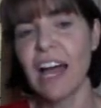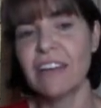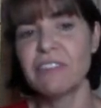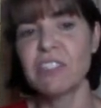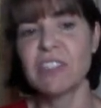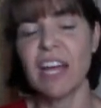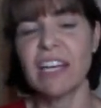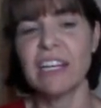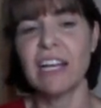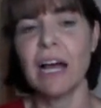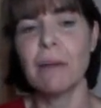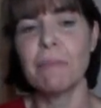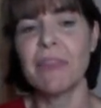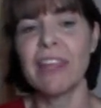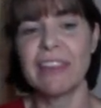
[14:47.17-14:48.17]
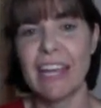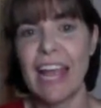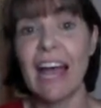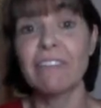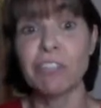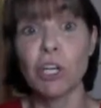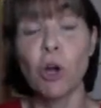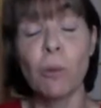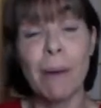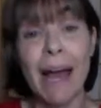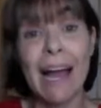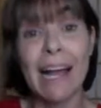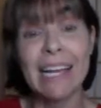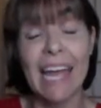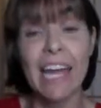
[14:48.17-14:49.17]
I've set it up that they have to go
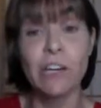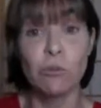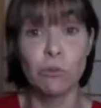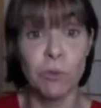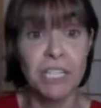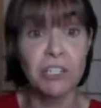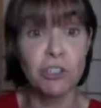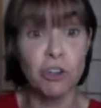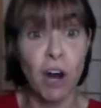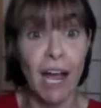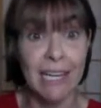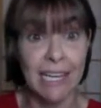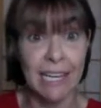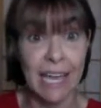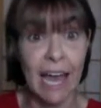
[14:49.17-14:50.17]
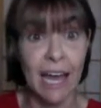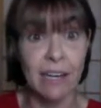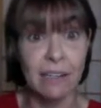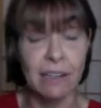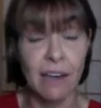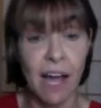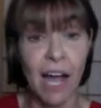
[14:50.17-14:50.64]
back and retry again.